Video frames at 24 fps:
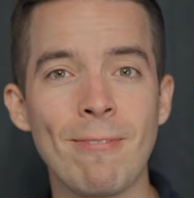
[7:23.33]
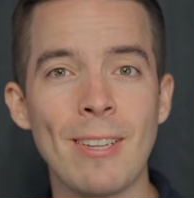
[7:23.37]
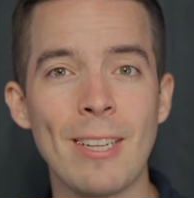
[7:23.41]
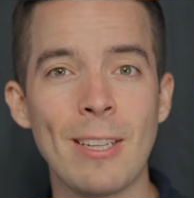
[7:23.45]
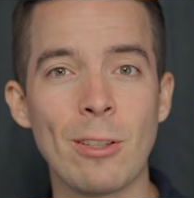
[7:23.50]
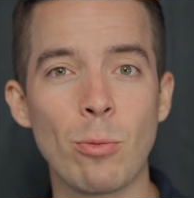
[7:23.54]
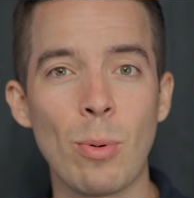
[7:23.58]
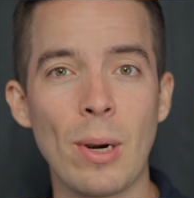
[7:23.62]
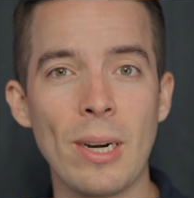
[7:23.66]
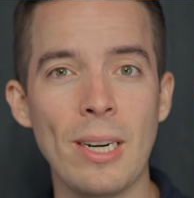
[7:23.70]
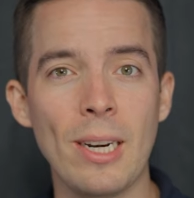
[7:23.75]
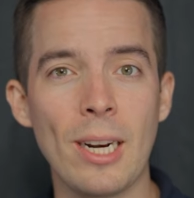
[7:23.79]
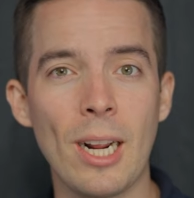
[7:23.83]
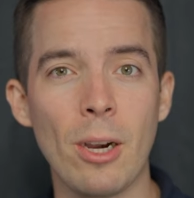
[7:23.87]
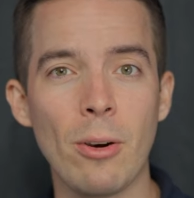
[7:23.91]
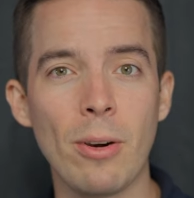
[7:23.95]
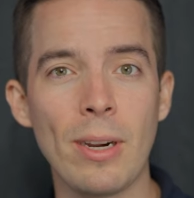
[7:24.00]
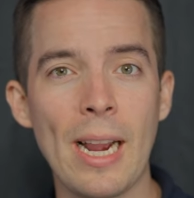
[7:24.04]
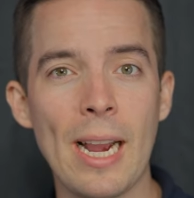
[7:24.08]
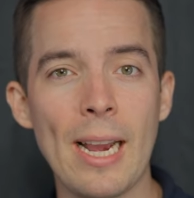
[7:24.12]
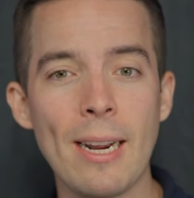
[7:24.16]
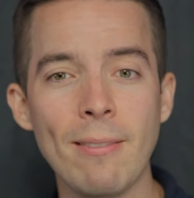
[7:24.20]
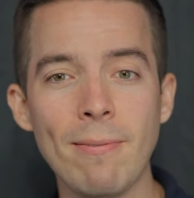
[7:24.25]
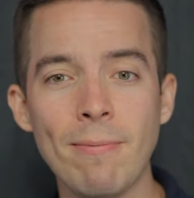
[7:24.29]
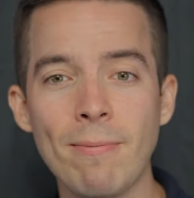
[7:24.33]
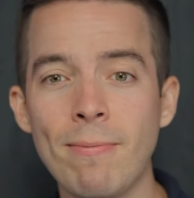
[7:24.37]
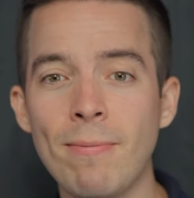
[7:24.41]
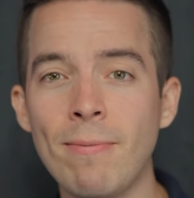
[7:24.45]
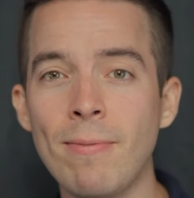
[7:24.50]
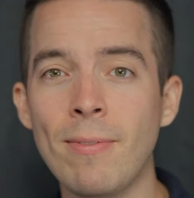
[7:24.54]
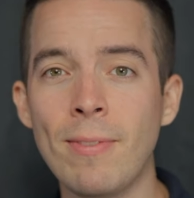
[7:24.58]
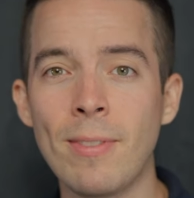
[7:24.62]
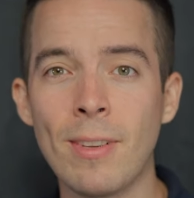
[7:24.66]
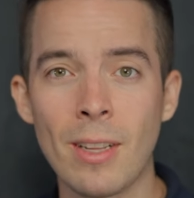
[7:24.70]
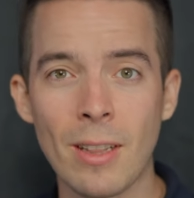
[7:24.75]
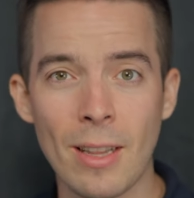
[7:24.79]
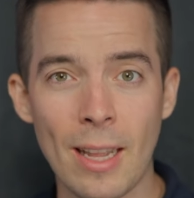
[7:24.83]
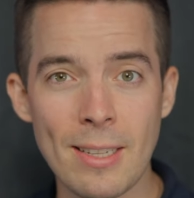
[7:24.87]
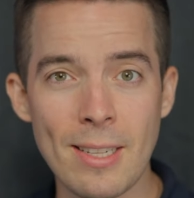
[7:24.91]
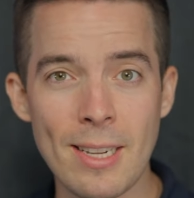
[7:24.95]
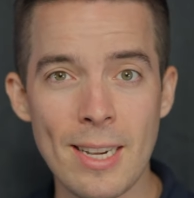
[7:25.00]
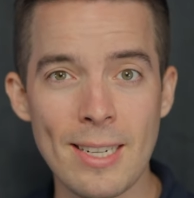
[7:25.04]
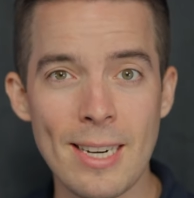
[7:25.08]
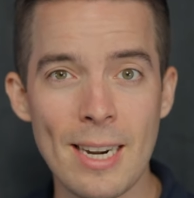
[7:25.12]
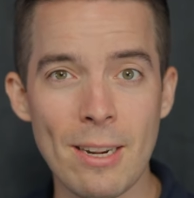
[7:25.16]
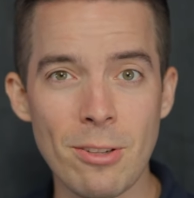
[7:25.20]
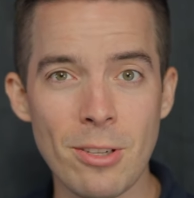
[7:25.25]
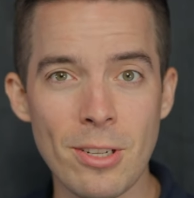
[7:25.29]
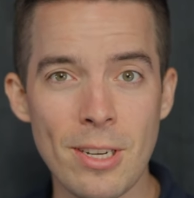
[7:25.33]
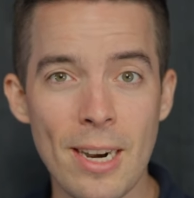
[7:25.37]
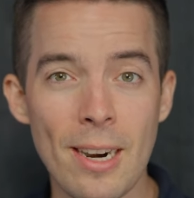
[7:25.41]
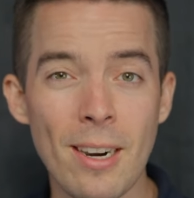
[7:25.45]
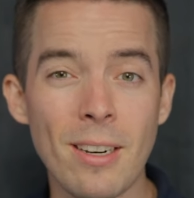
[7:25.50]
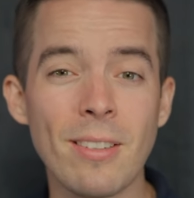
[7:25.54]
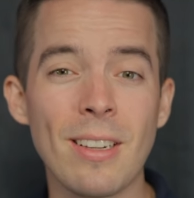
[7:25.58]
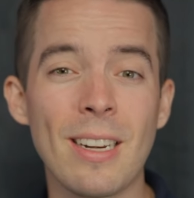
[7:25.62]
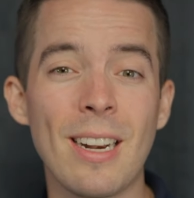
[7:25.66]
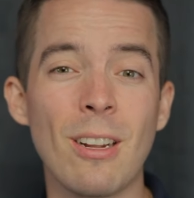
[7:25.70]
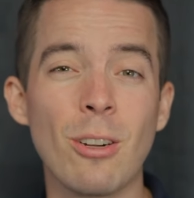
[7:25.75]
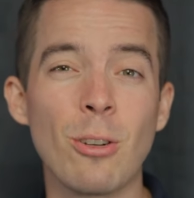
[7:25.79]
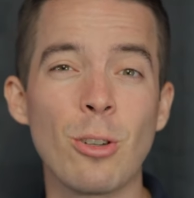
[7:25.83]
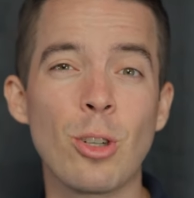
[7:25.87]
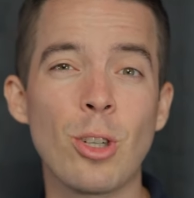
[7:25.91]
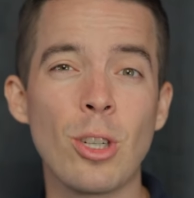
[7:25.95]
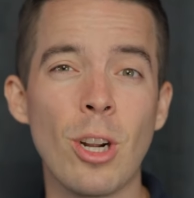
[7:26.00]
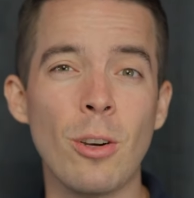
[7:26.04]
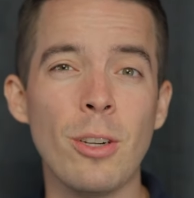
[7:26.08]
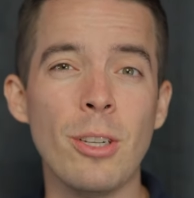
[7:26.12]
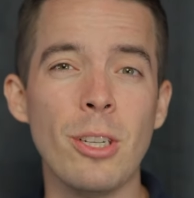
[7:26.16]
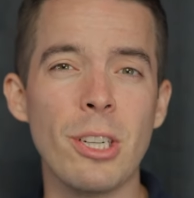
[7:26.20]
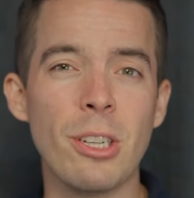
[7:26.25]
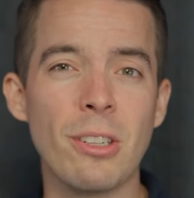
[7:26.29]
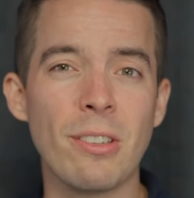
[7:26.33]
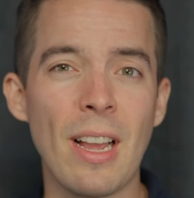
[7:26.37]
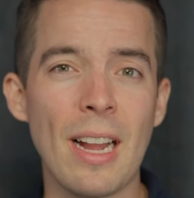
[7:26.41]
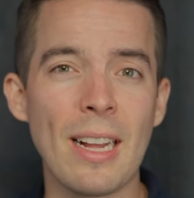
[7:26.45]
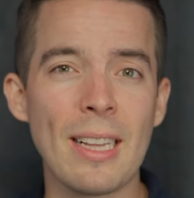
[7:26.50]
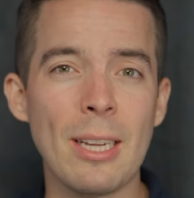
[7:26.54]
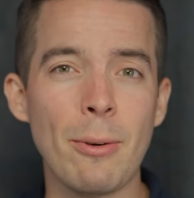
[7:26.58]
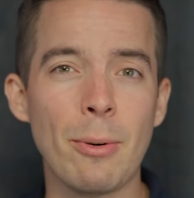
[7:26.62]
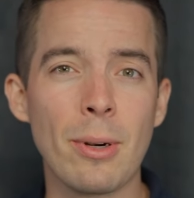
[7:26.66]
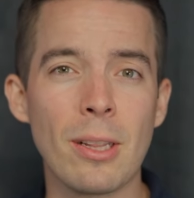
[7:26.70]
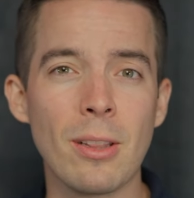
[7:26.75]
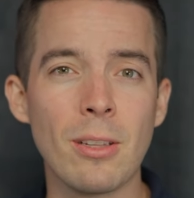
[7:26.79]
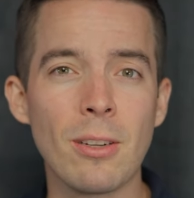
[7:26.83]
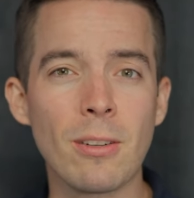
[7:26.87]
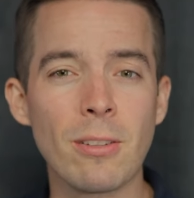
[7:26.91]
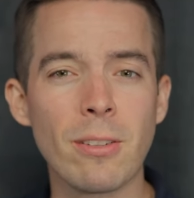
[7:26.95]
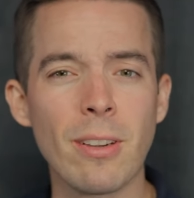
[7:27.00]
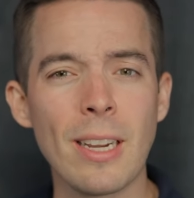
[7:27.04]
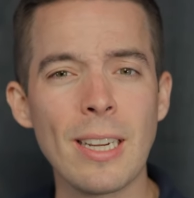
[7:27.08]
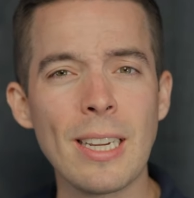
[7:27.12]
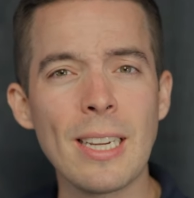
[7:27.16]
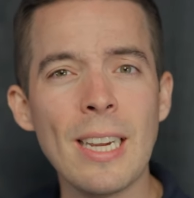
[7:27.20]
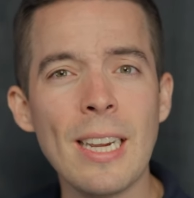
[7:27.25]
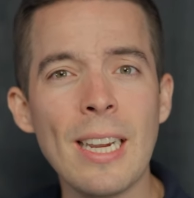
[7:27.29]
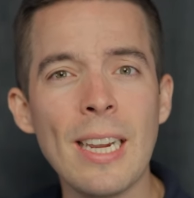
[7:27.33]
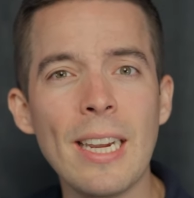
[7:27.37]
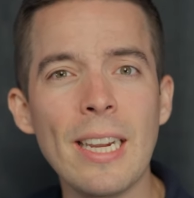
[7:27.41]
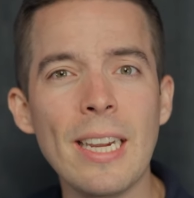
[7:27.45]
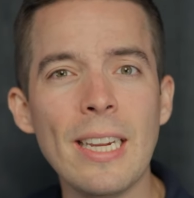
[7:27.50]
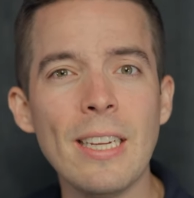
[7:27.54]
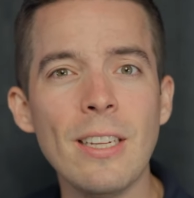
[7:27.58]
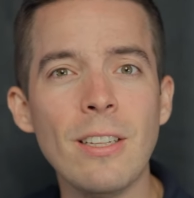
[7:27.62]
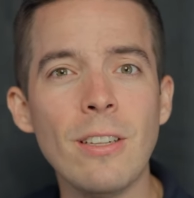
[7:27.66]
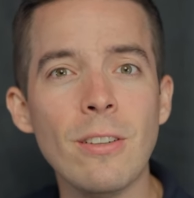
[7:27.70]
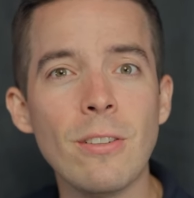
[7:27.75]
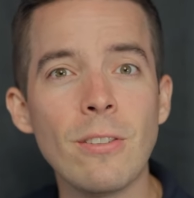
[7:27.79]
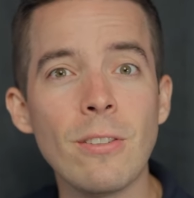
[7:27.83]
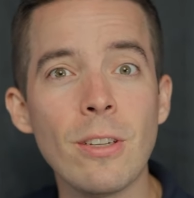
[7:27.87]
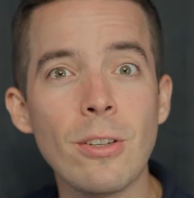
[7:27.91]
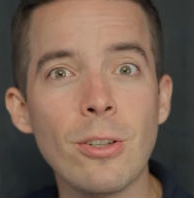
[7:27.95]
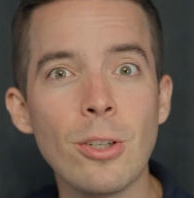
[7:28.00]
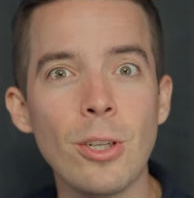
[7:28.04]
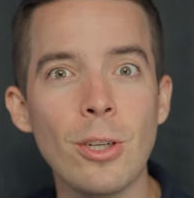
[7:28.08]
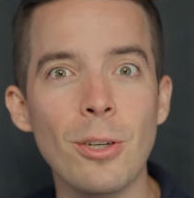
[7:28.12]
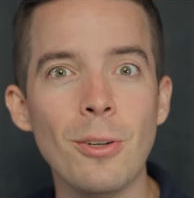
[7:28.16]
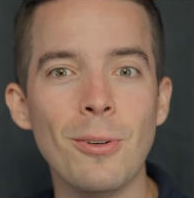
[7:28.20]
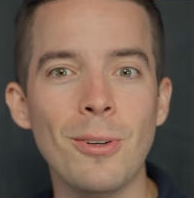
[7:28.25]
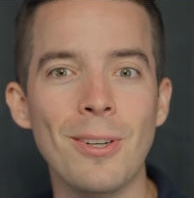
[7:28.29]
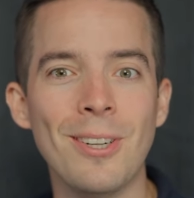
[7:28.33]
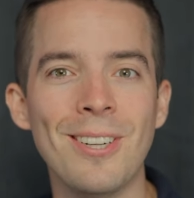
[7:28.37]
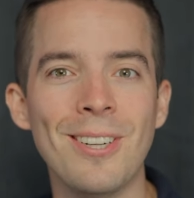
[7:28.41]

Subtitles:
It's ready to go again. Let's head downstairs and I'll show you exactly what it looks like in situ.